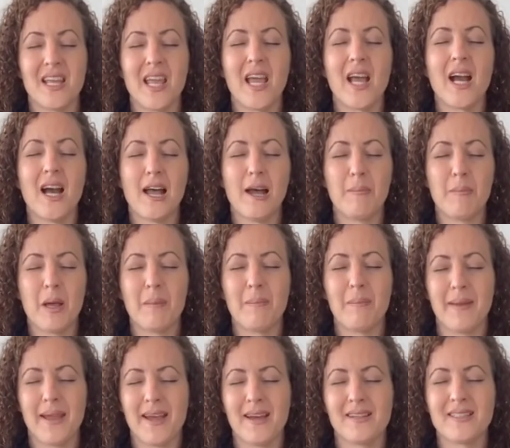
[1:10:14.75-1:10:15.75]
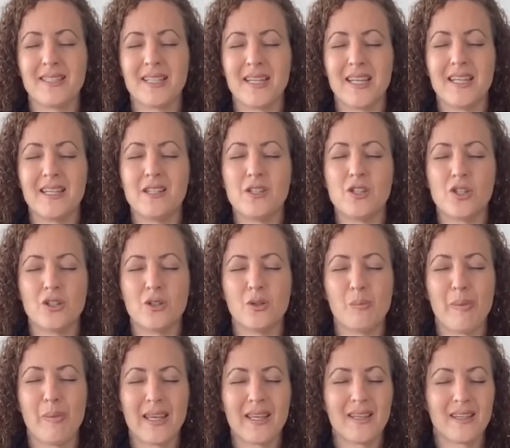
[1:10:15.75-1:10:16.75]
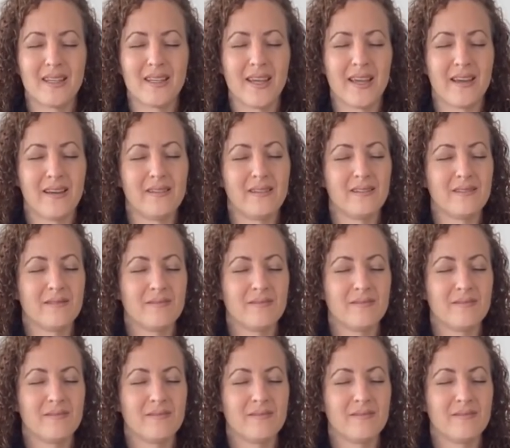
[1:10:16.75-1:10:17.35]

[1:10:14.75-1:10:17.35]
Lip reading: income amount into your bank account.